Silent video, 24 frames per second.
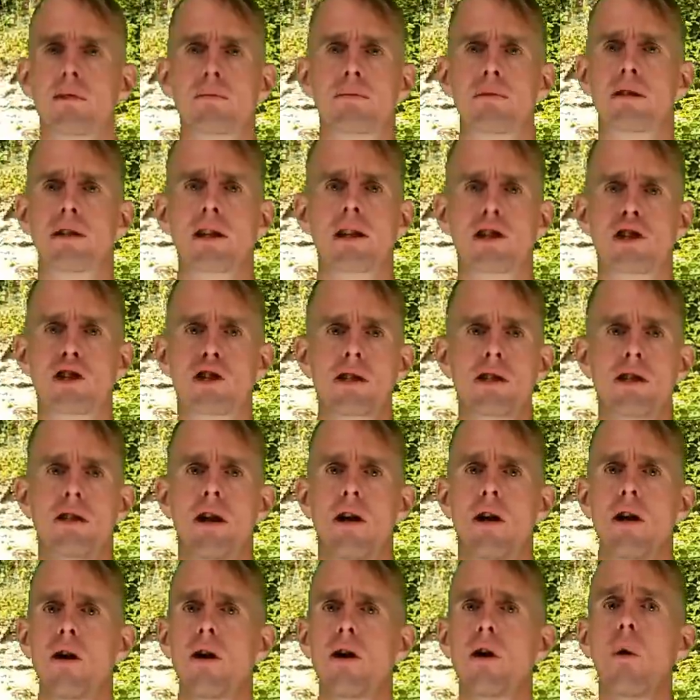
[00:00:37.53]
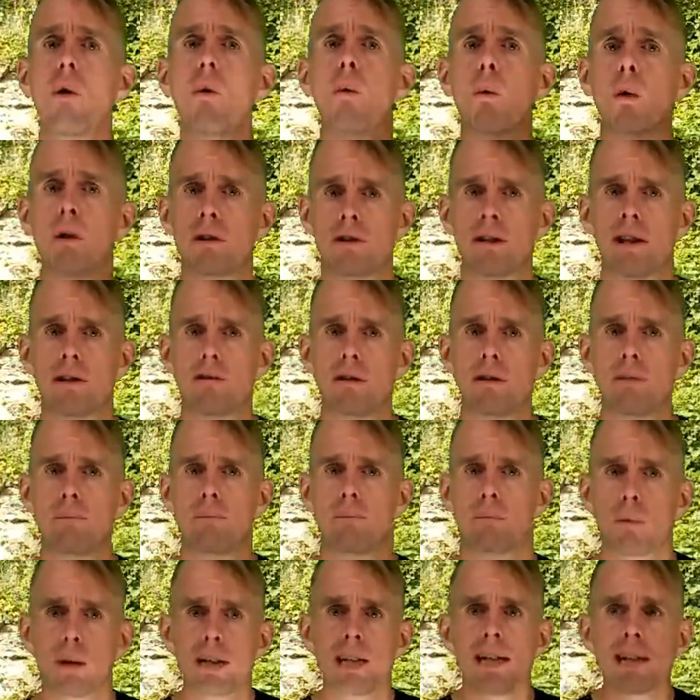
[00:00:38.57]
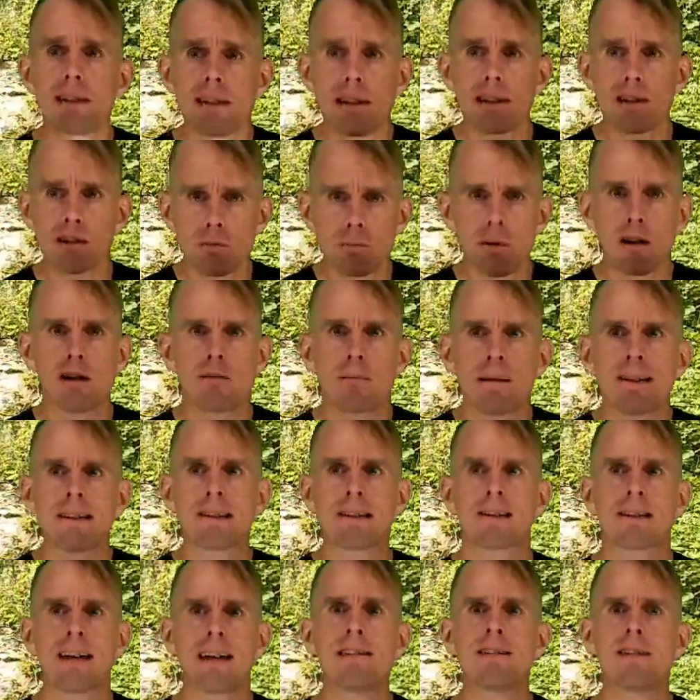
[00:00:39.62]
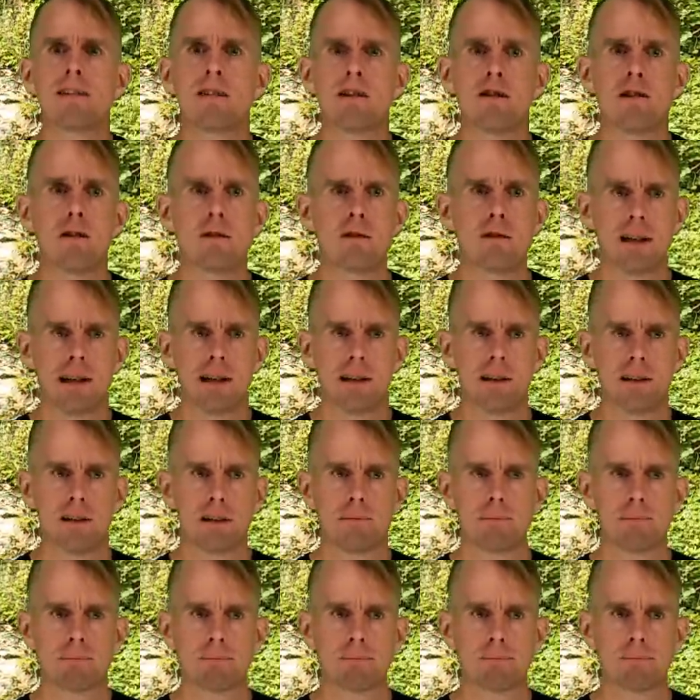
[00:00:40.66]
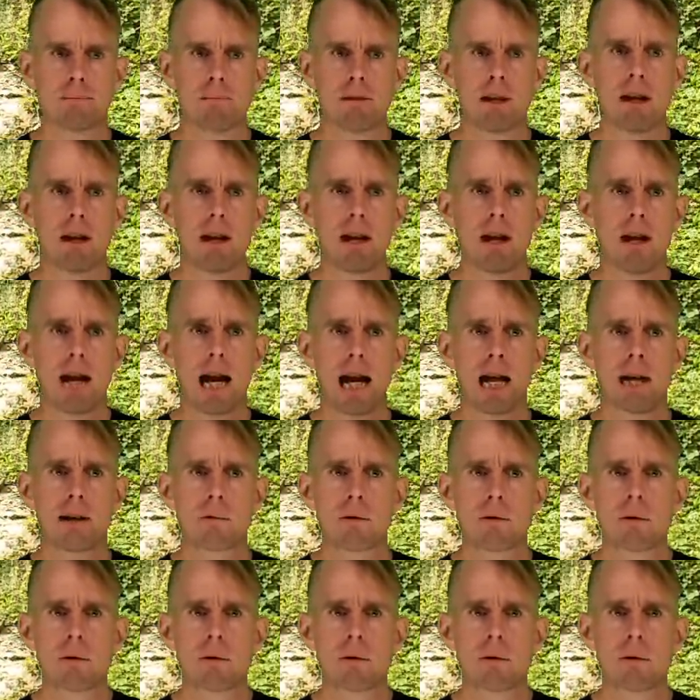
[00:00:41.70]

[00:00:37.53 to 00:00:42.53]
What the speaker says: prediction, or whatever. We need the experimental data to do that, though. And we